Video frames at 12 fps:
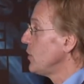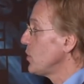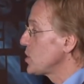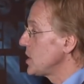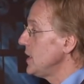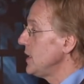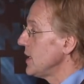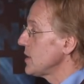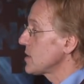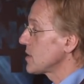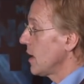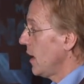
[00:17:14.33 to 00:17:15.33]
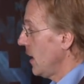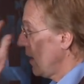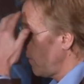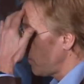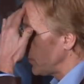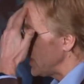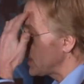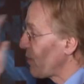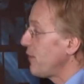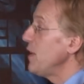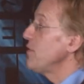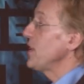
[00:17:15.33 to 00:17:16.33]
you see this, uh, this
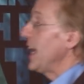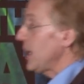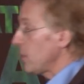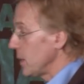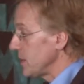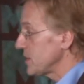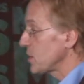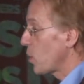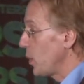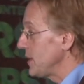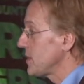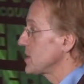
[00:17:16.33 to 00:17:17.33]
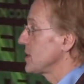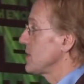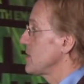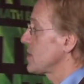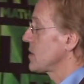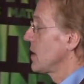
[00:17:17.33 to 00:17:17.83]
fifth element, quintessence,